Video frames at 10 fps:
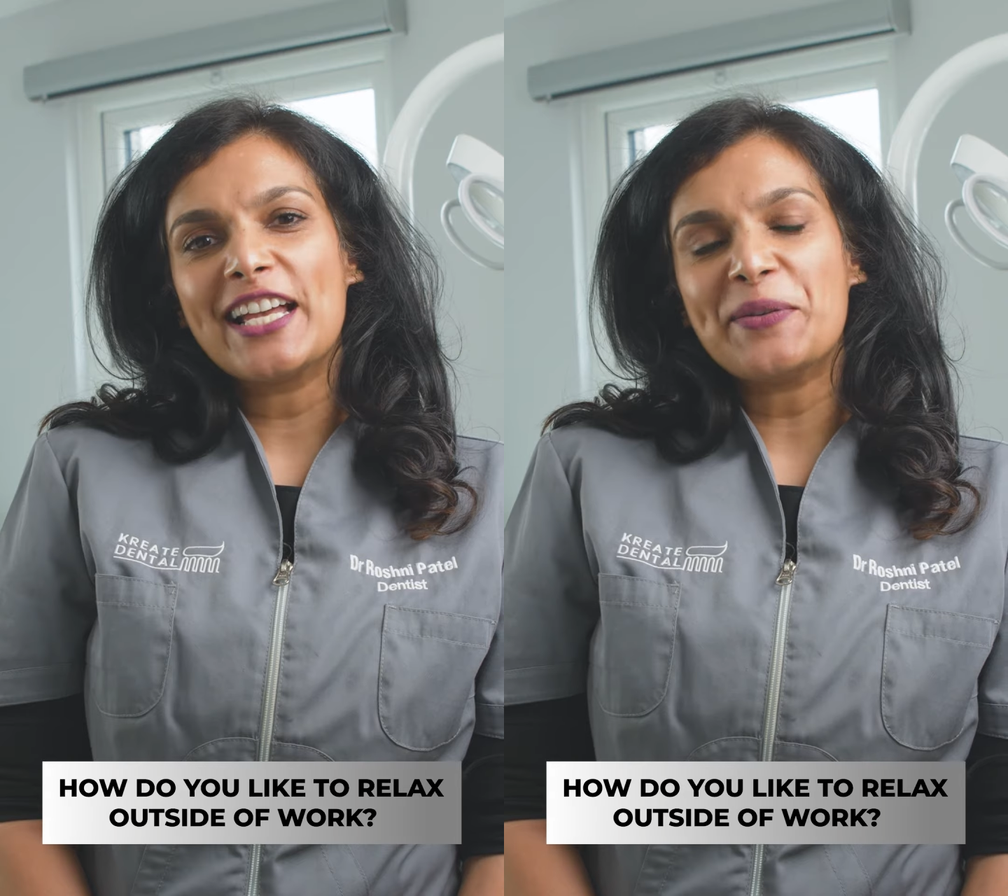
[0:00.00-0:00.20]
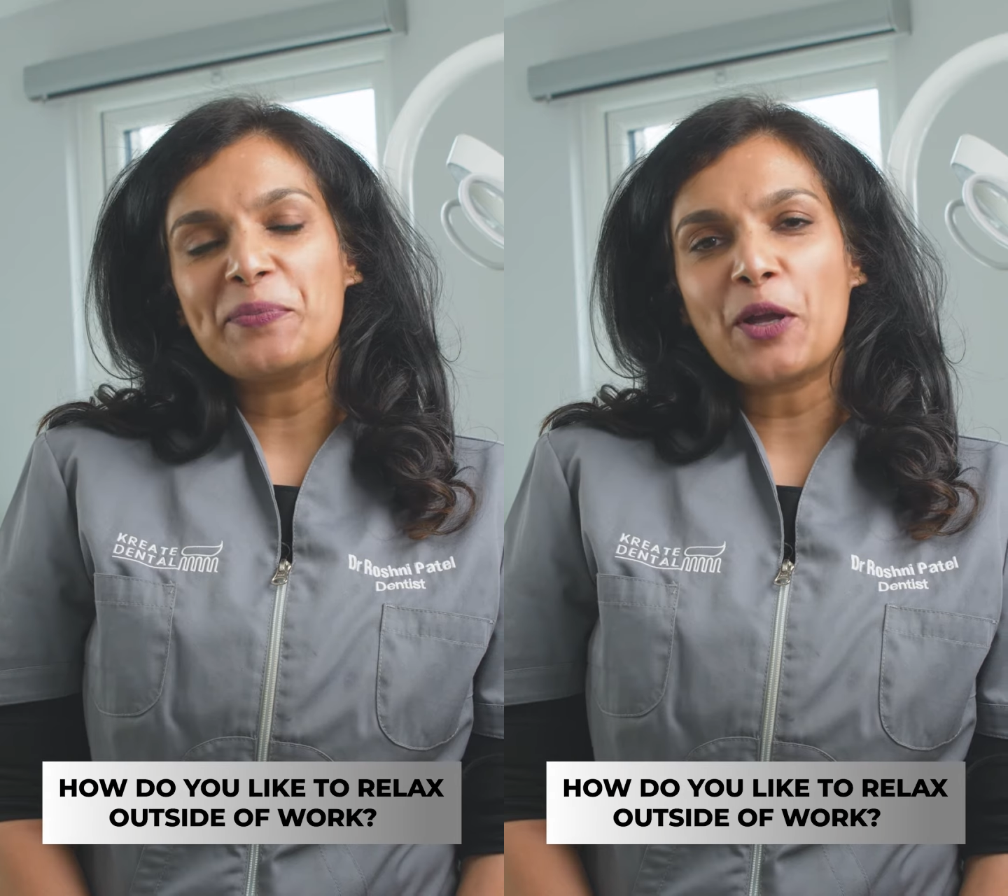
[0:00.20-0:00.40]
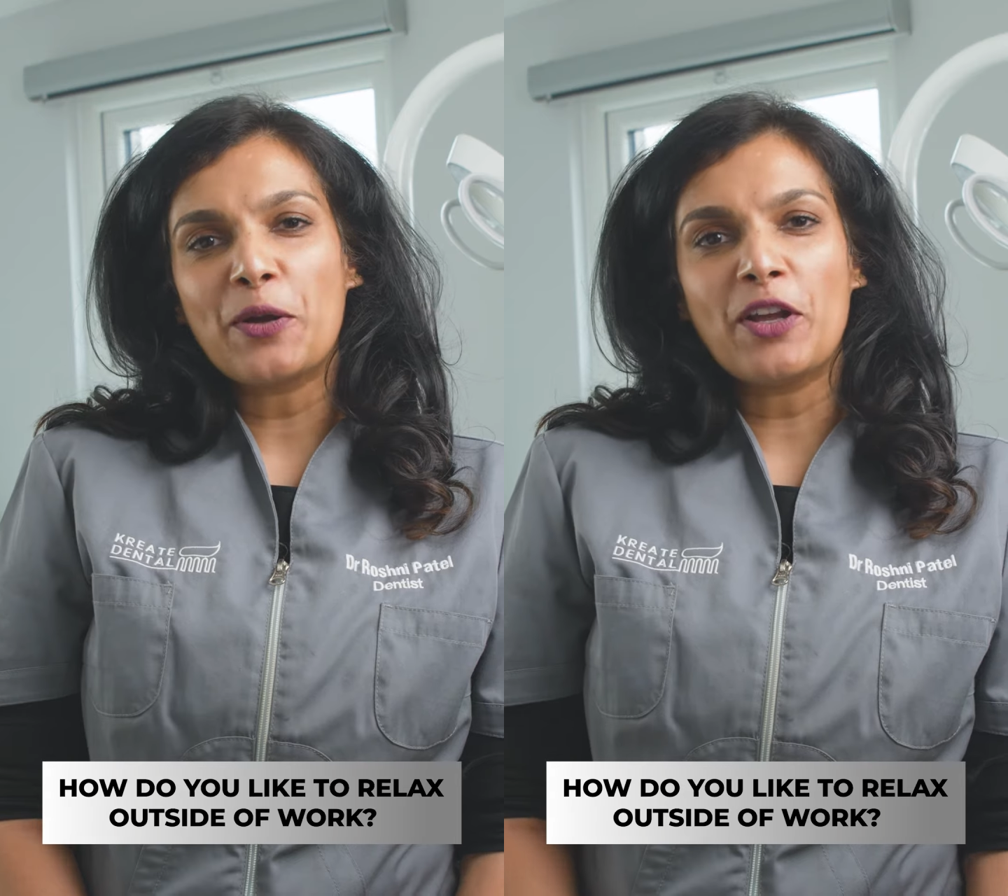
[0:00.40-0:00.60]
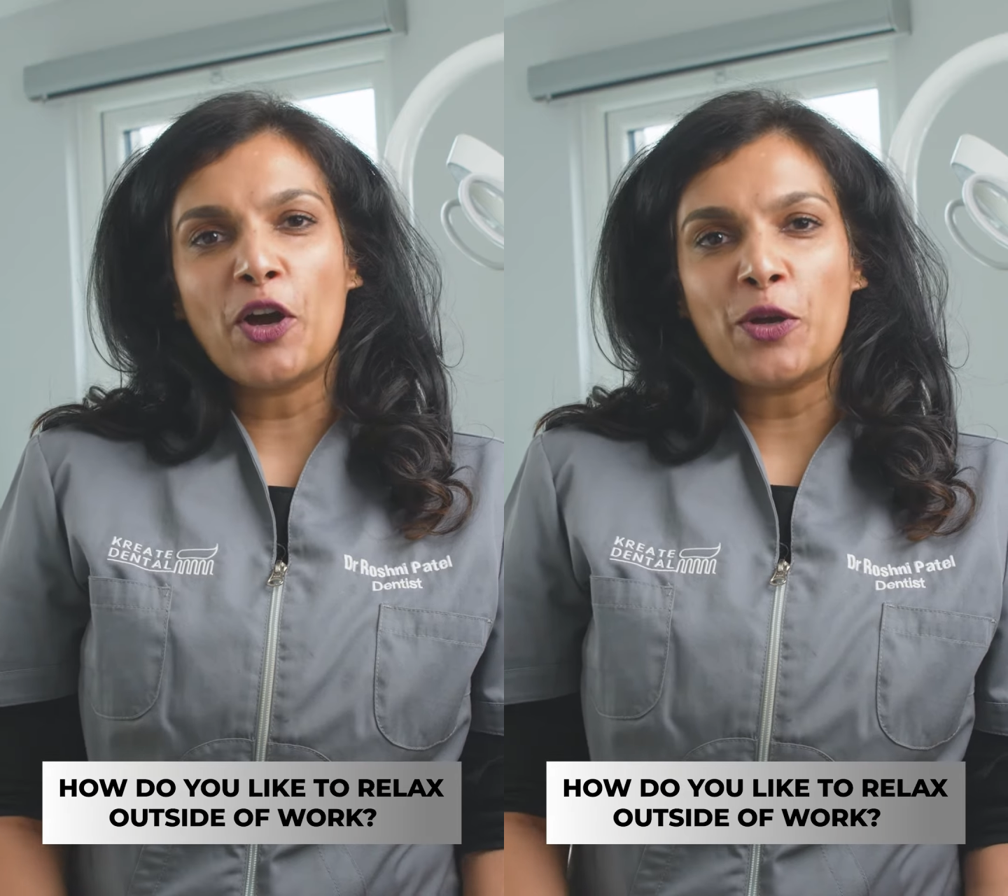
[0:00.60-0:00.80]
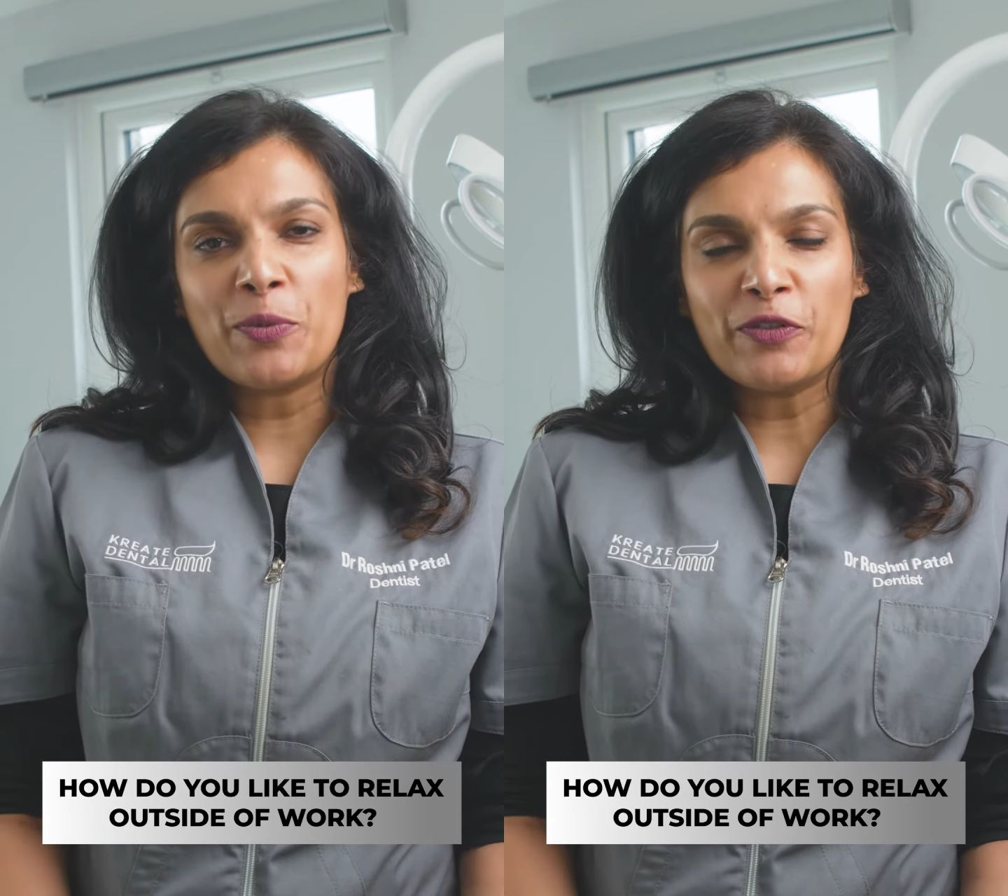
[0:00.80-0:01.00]
going
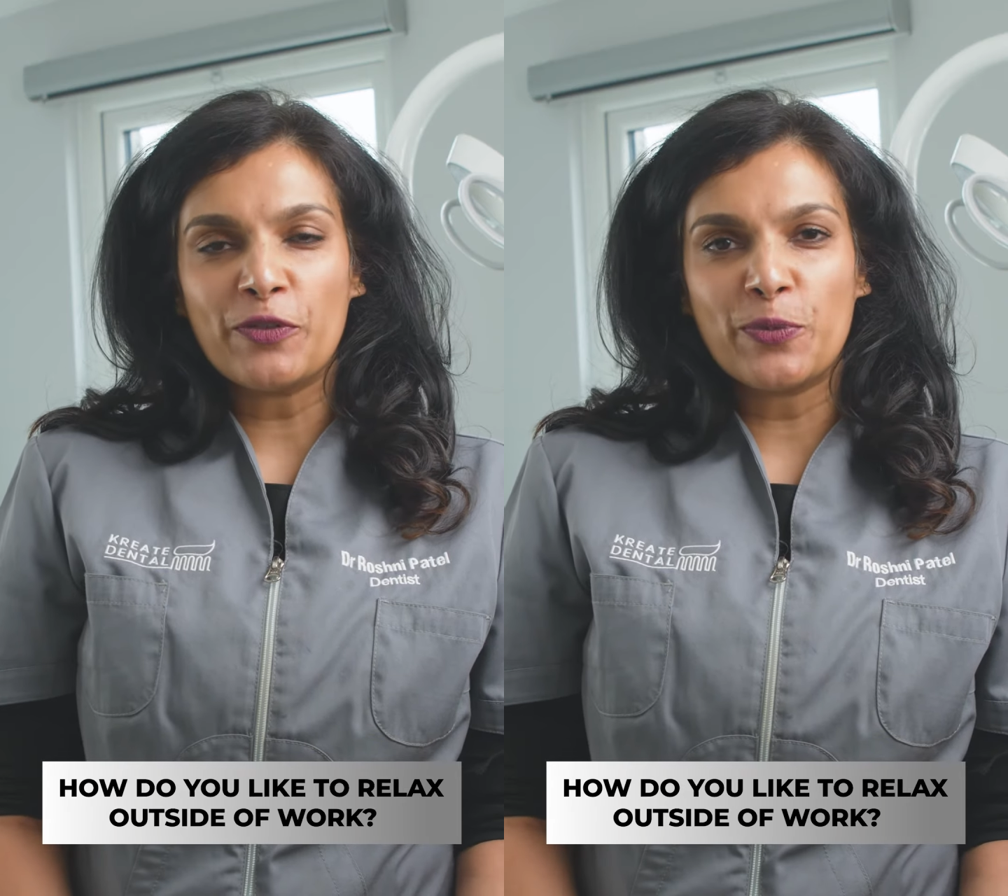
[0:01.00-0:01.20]
home